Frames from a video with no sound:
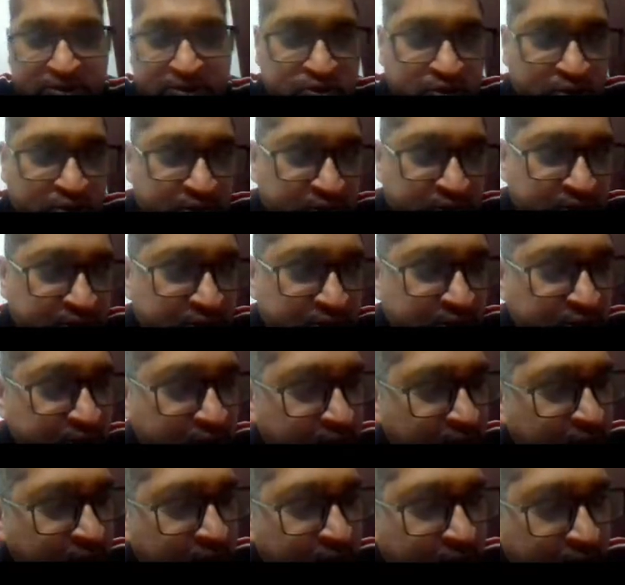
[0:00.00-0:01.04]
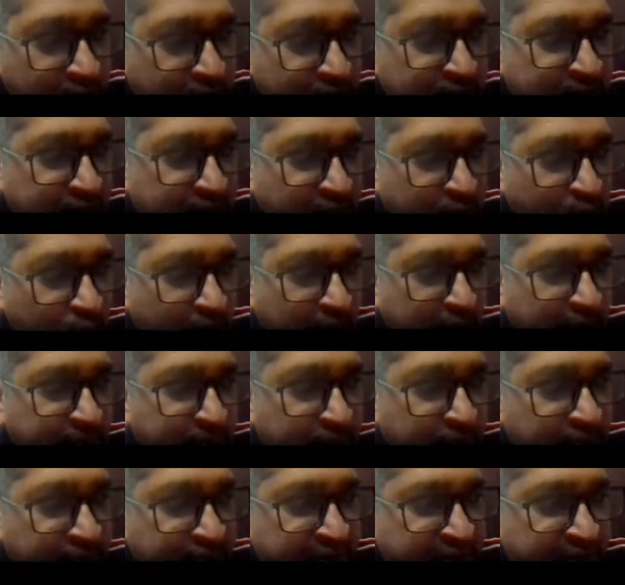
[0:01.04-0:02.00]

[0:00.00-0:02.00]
on the requirement of the